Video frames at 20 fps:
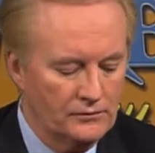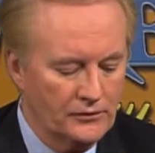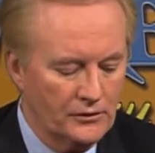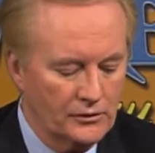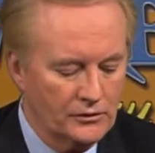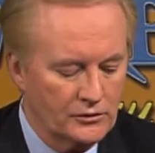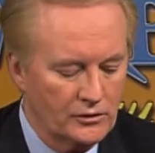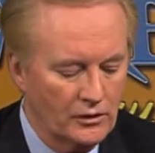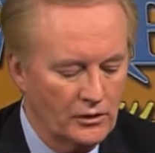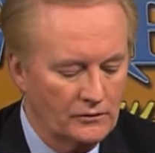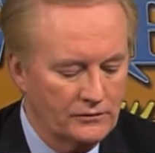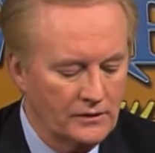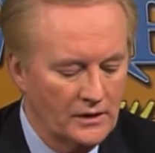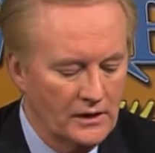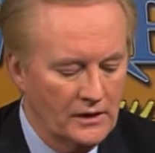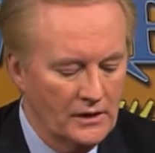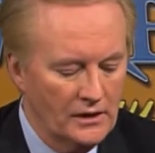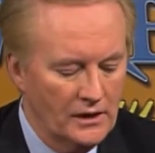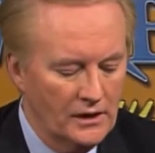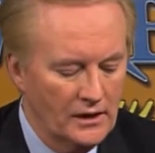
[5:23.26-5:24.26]
First off.
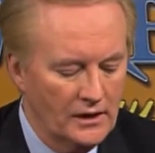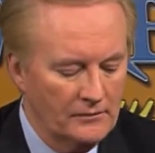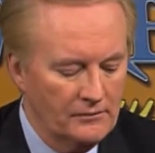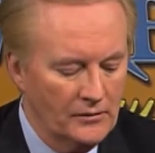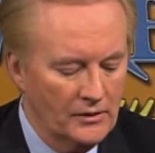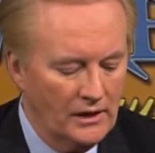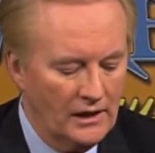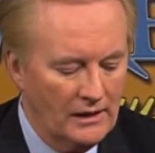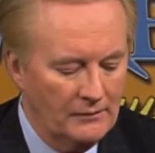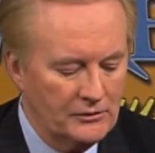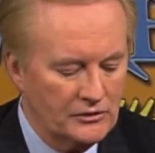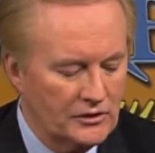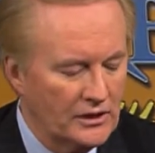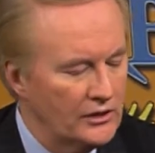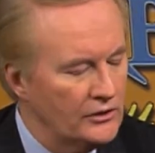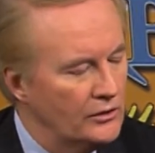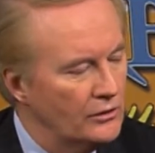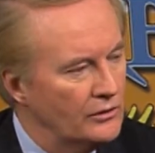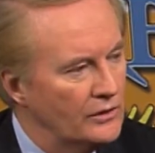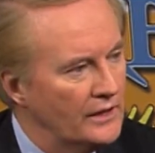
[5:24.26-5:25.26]
The
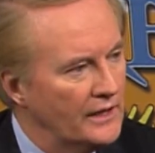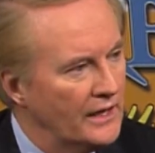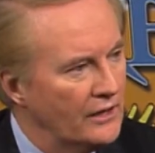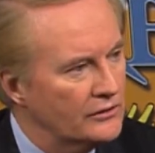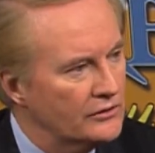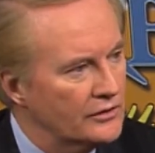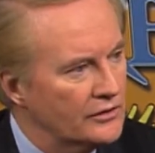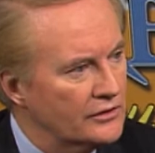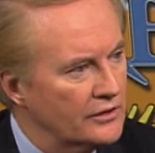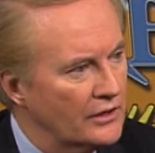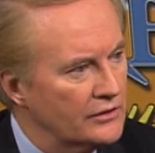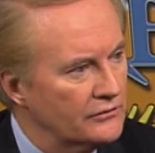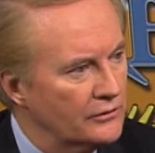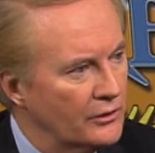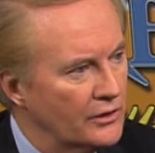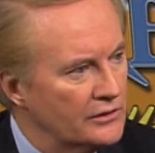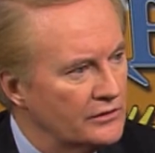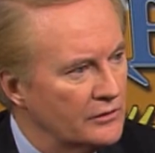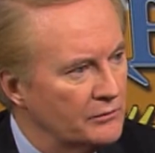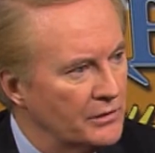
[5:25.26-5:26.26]
homicide unit, how
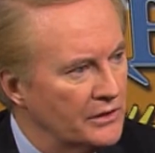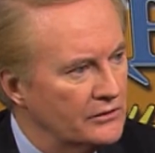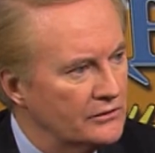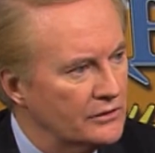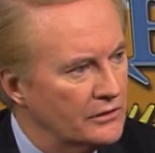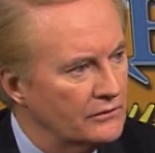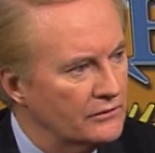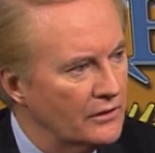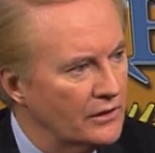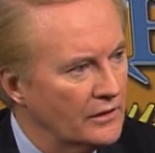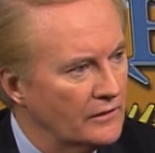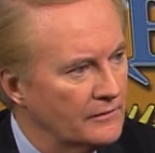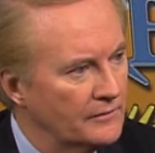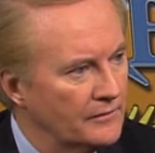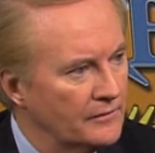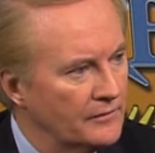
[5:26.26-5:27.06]
successful has it been so far?